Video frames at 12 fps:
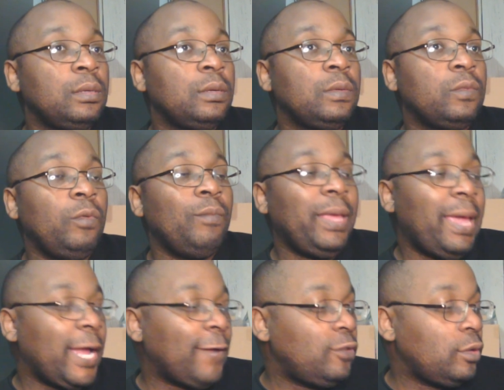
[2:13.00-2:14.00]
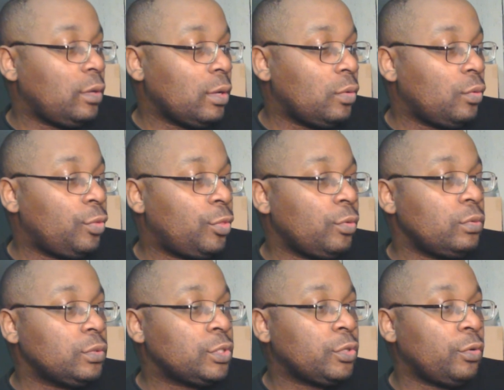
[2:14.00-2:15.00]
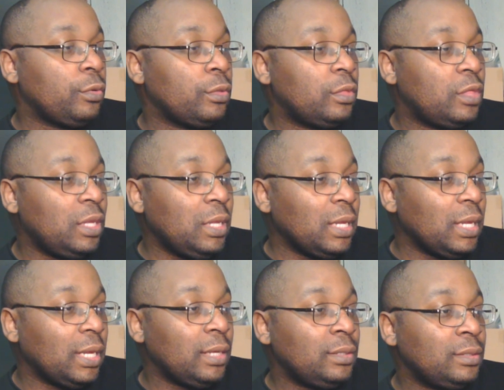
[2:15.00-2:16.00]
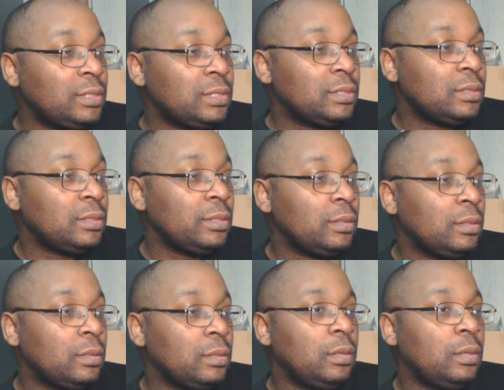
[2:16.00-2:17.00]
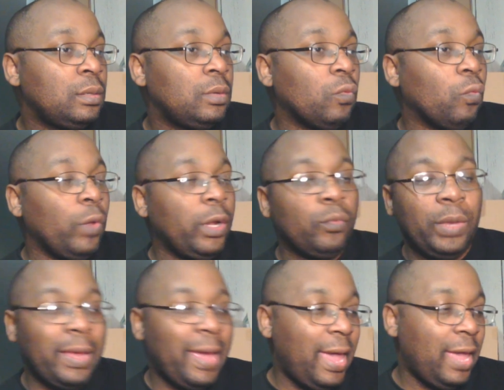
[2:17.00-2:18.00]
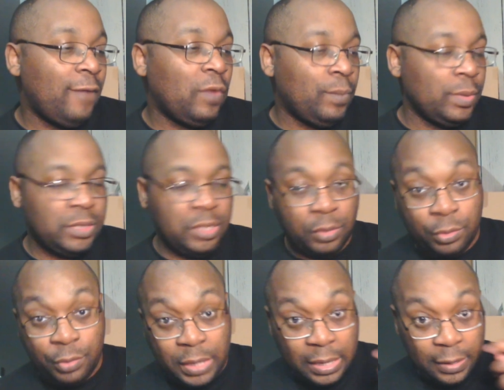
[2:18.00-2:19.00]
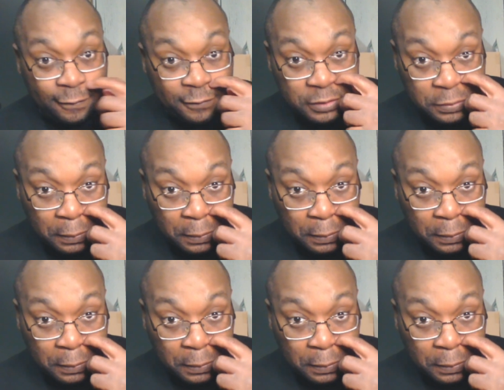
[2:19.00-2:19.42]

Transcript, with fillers: we may have to go through certain things when we have a particular gift.